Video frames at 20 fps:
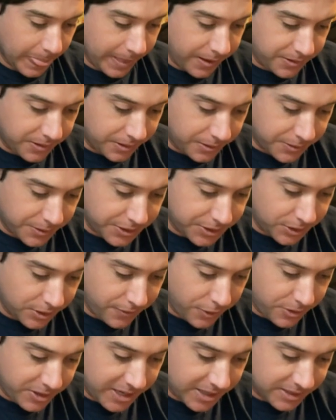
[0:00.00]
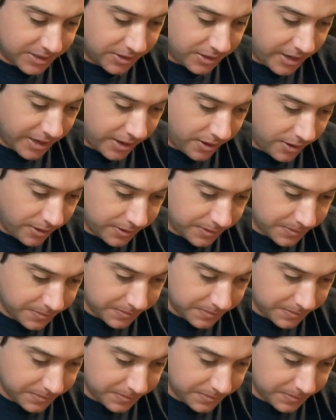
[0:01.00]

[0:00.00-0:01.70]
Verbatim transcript: little servo tester here